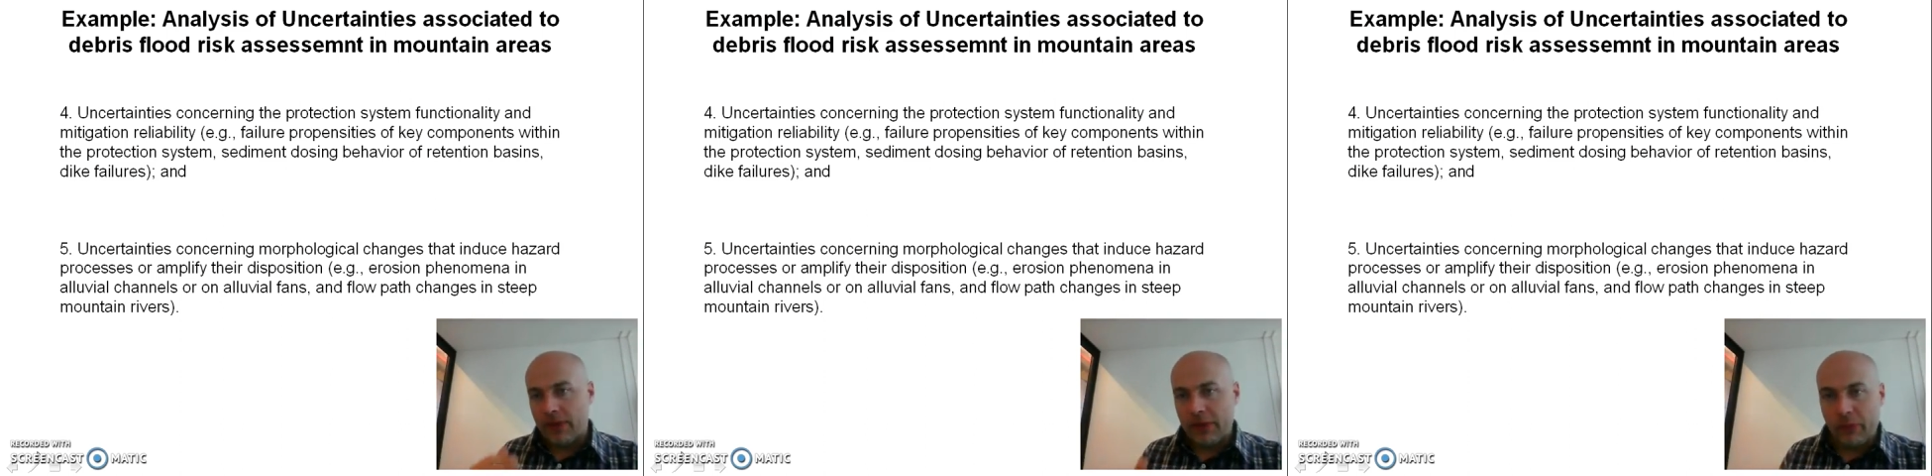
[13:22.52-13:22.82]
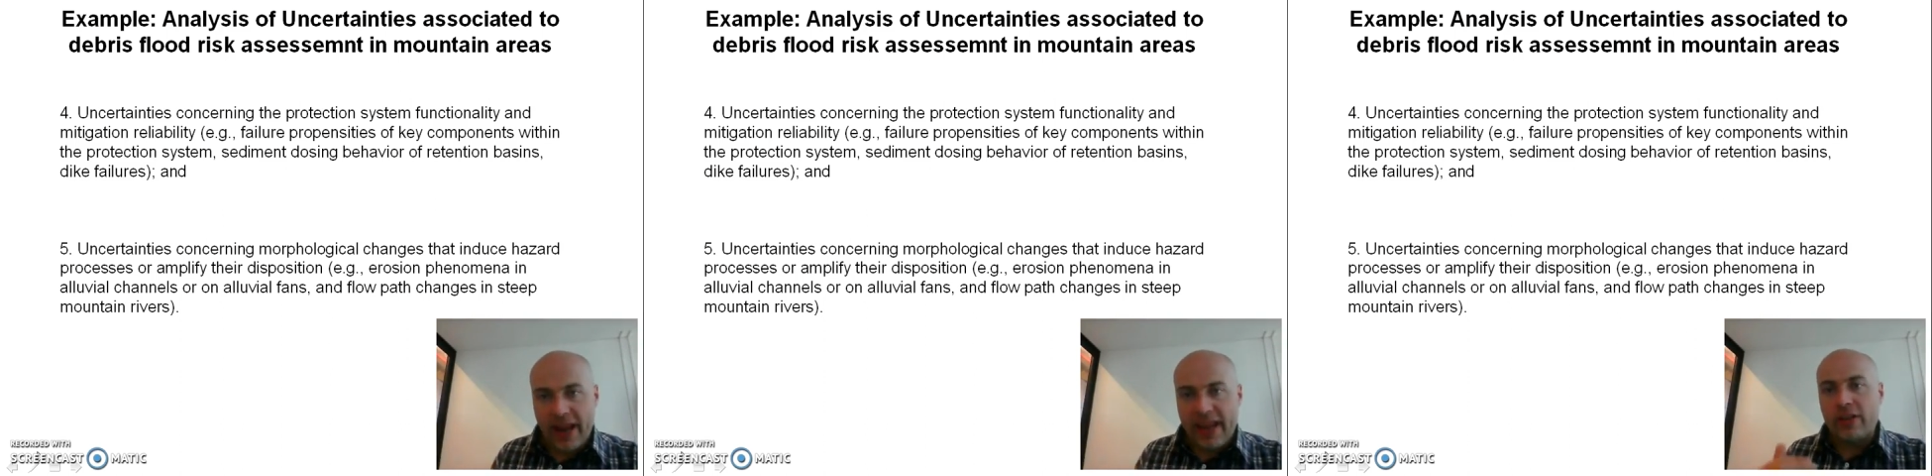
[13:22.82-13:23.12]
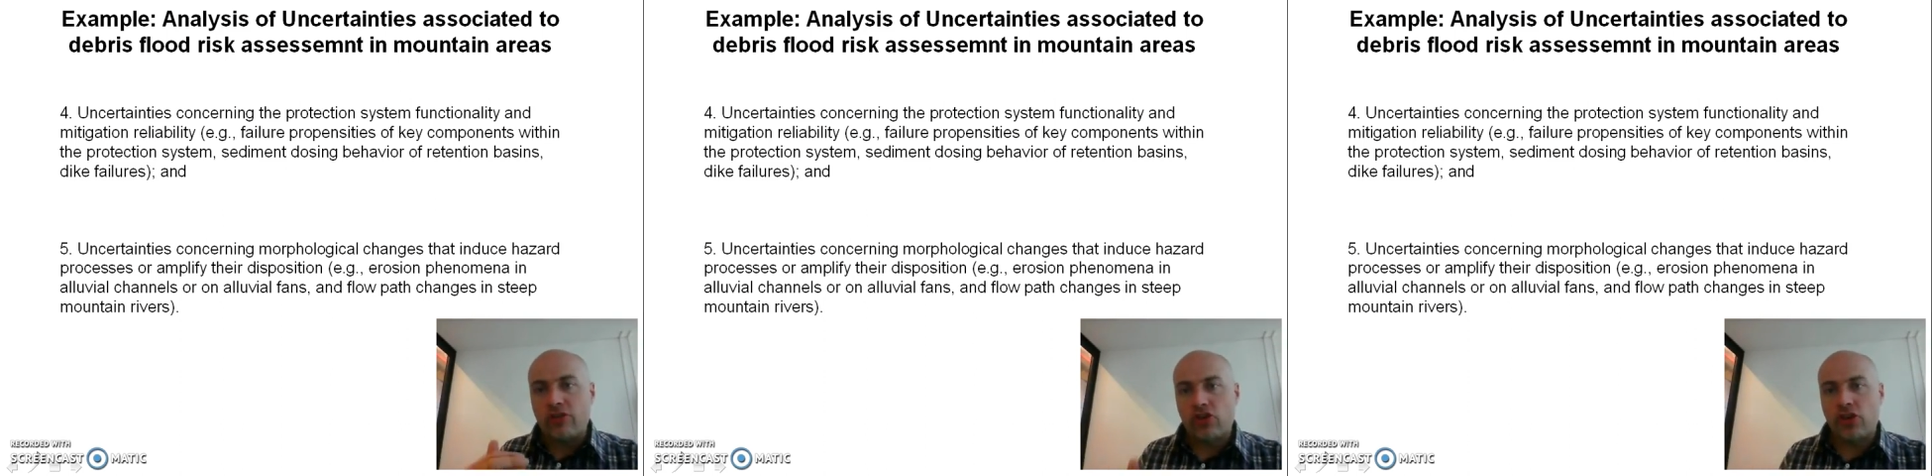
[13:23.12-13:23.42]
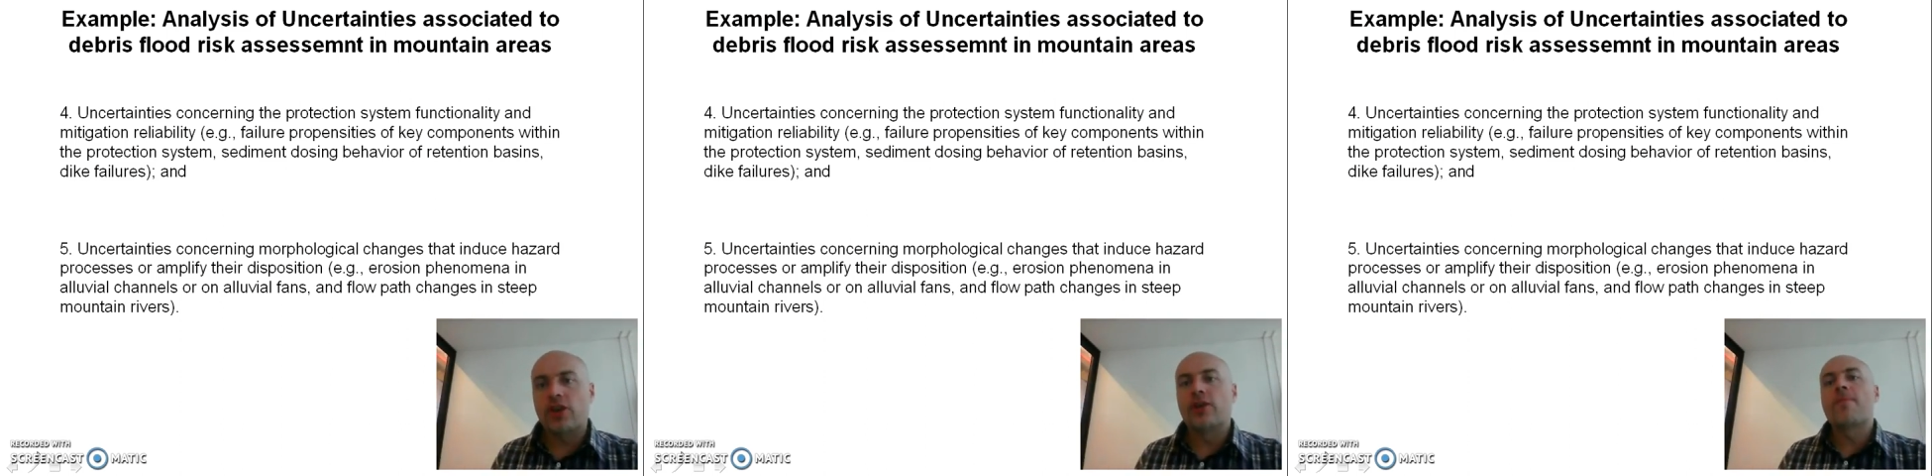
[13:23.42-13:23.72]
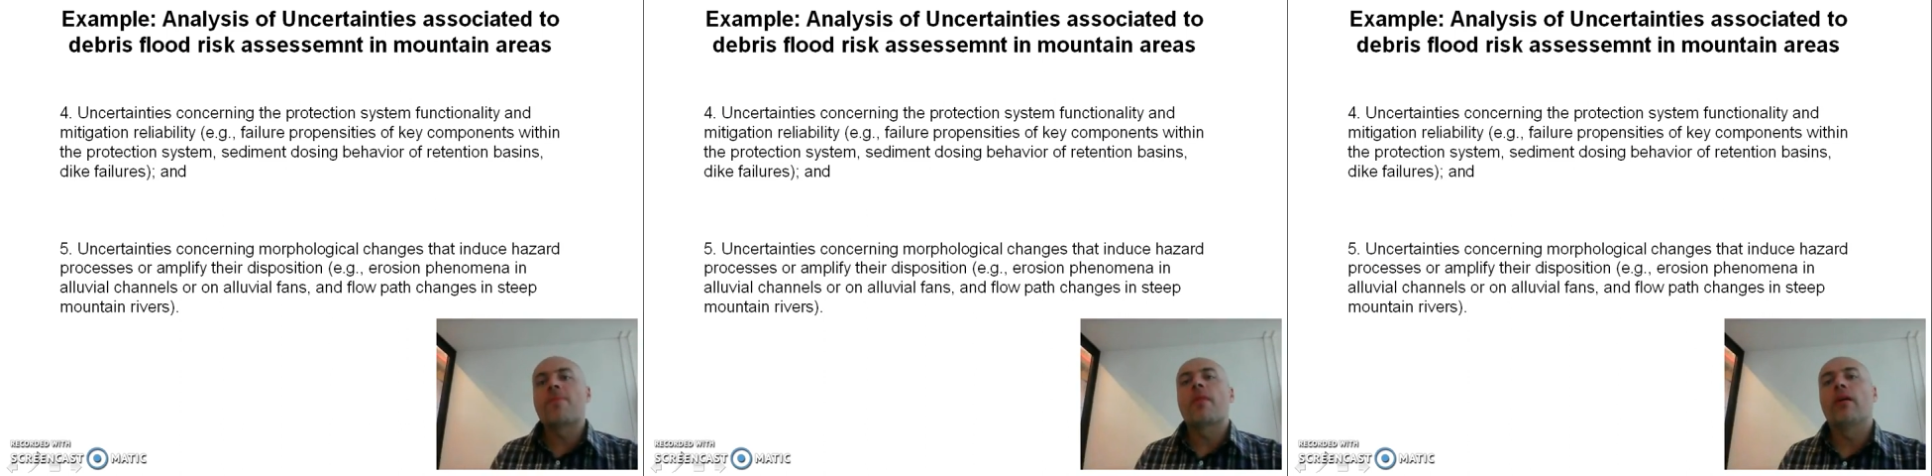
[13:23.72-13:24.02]
the range
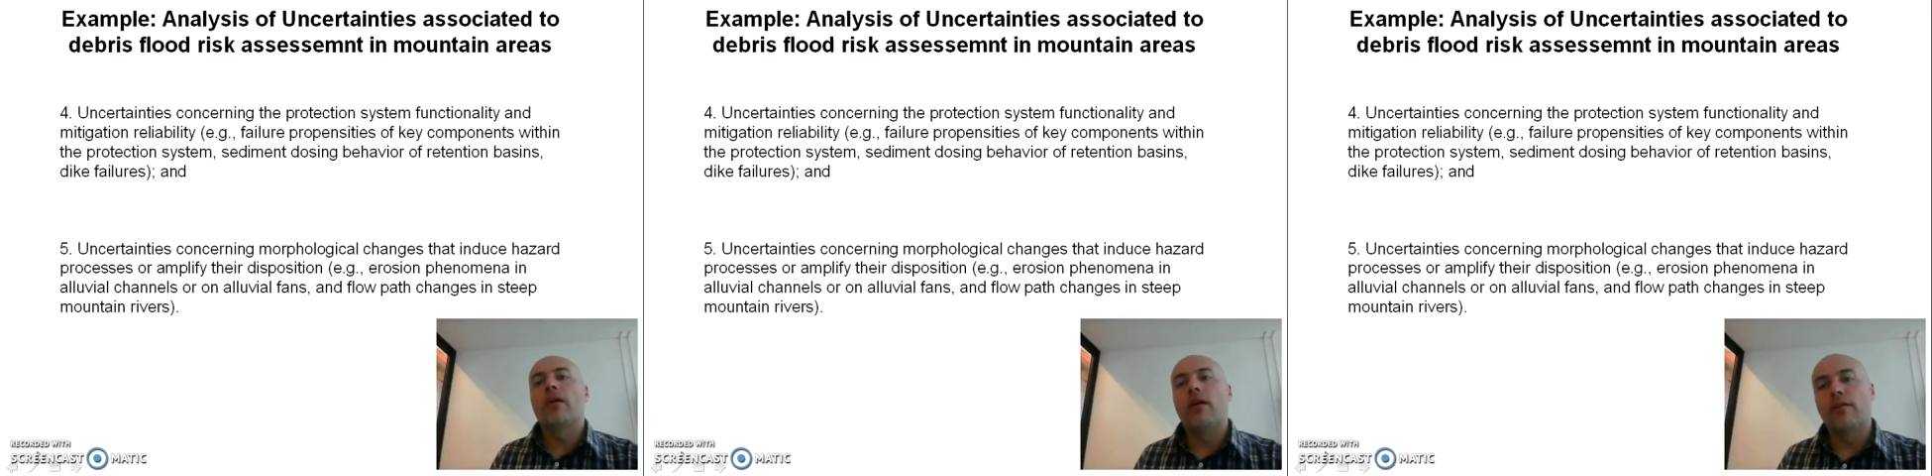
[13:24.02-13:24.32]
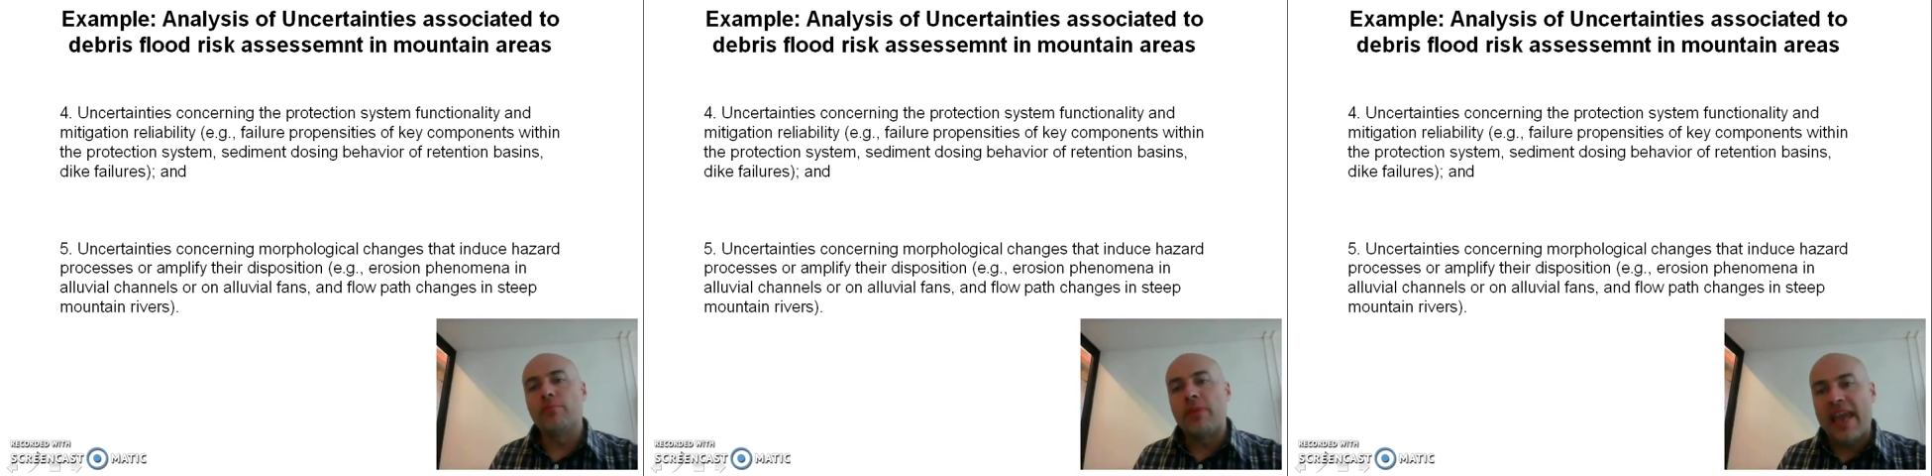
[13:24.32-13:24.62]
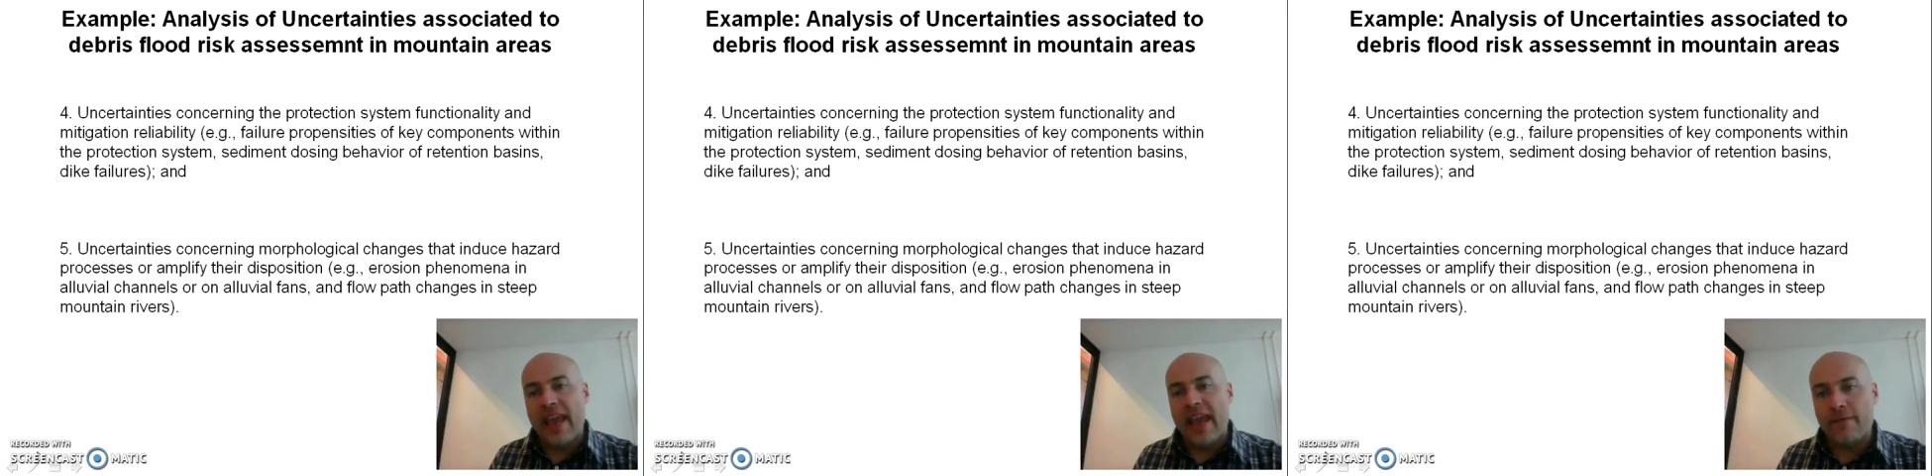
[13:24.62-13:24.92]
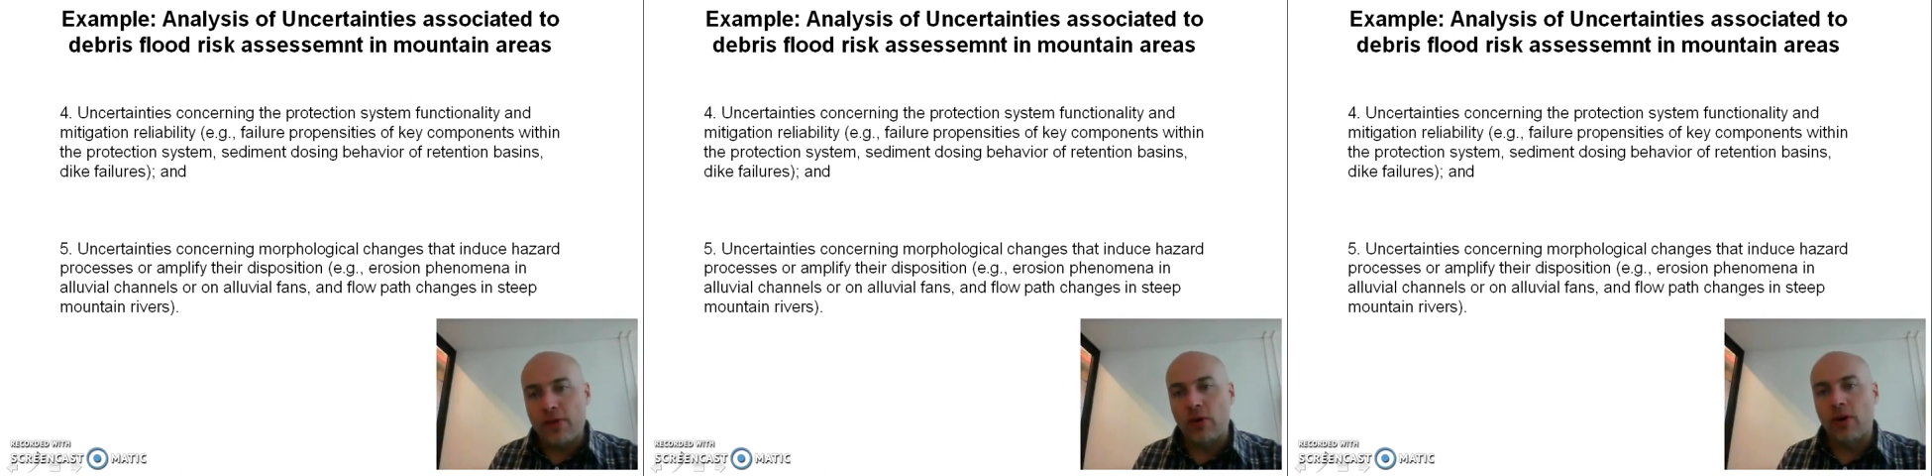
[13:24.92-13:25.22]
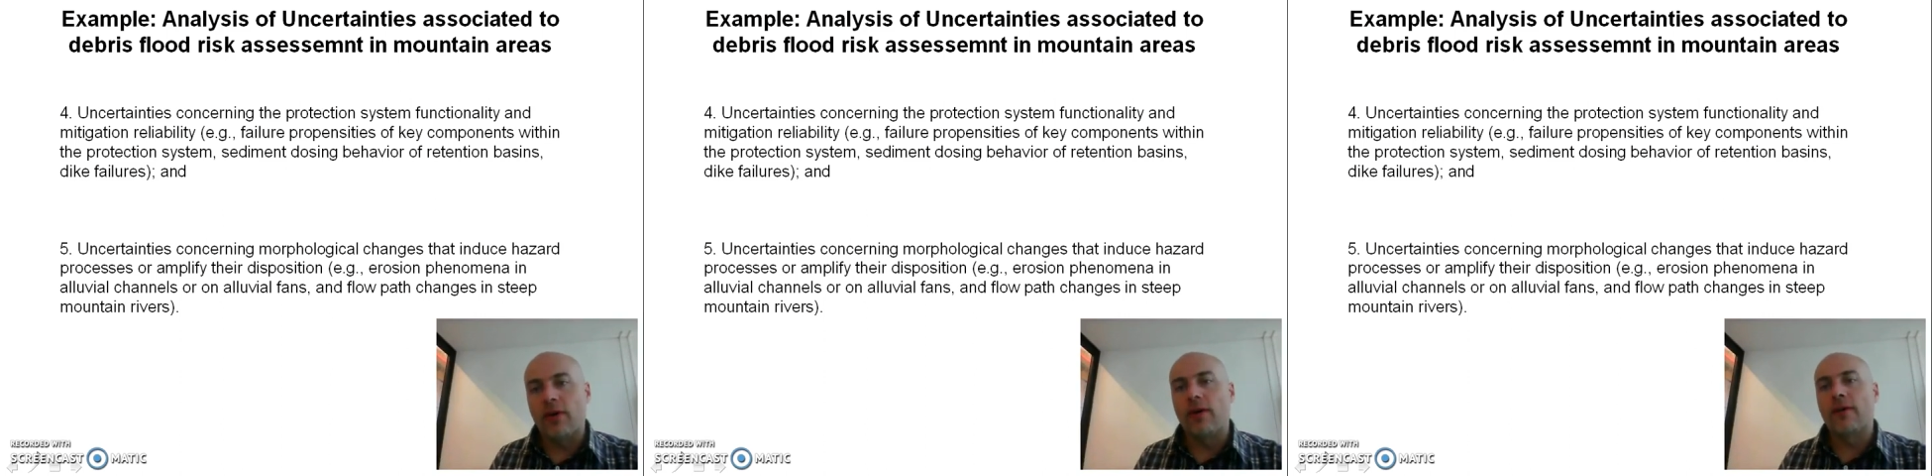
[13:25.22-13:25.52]
of behavior
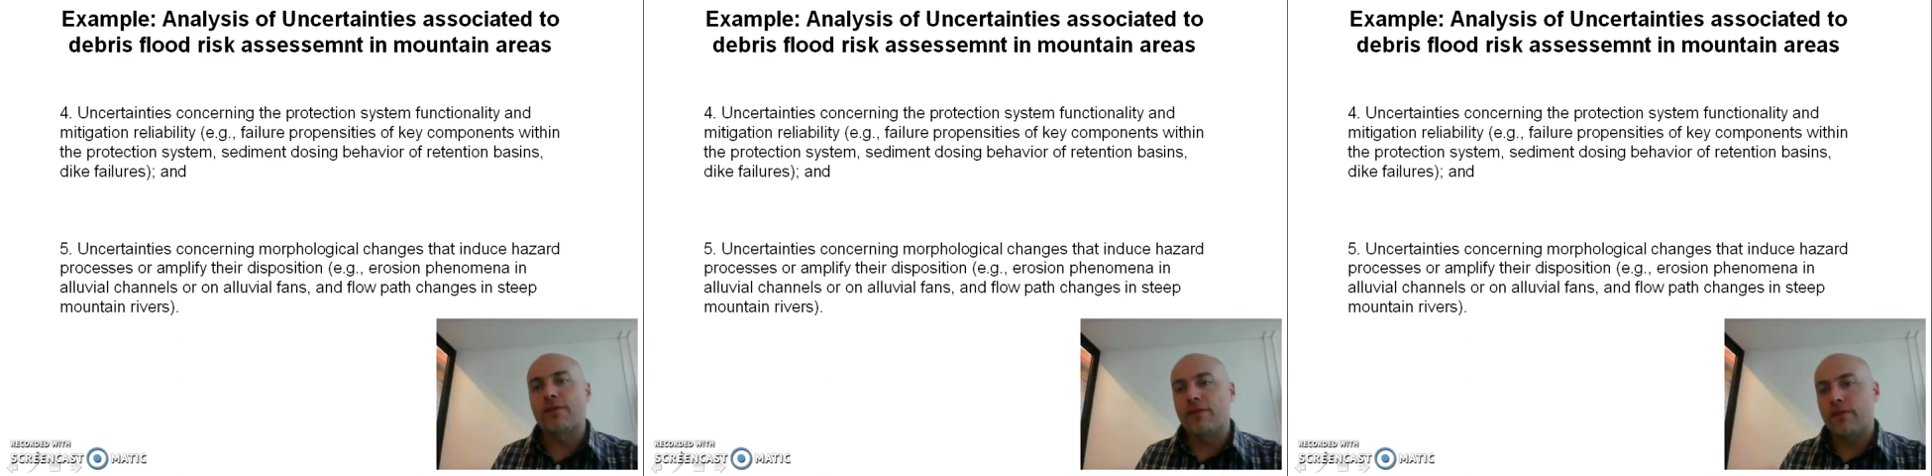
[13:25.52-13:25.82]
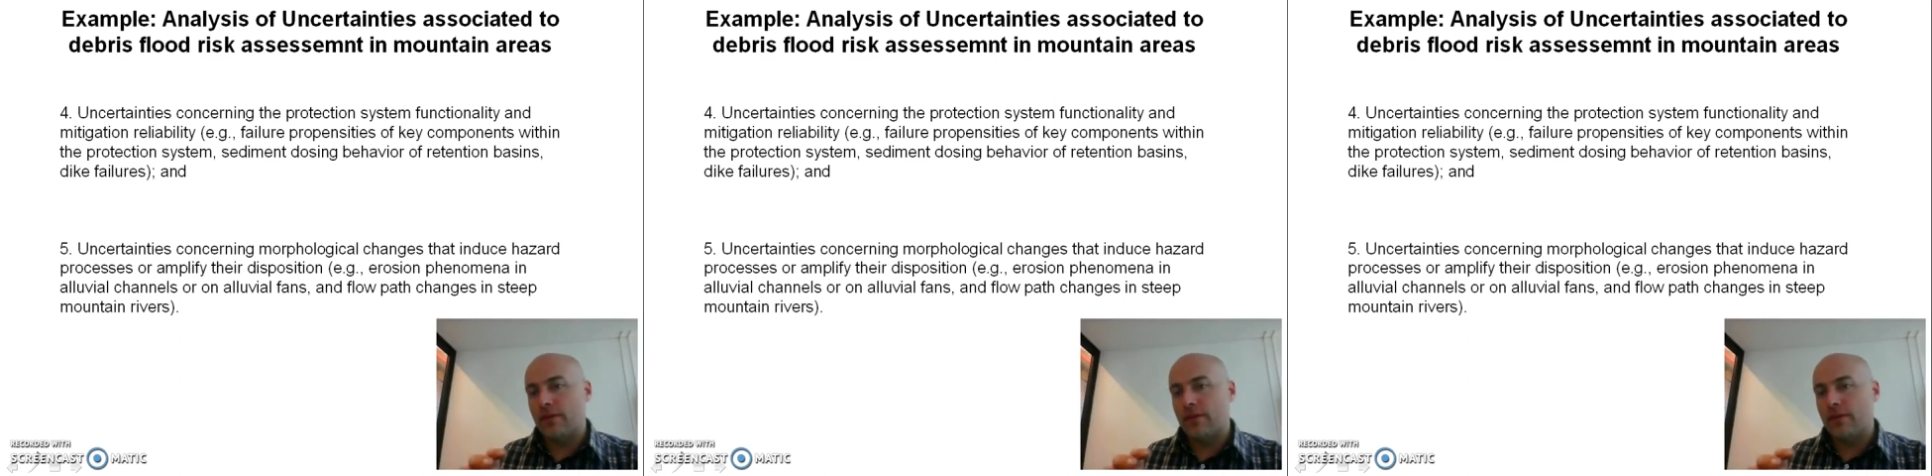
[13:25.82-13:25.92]
of,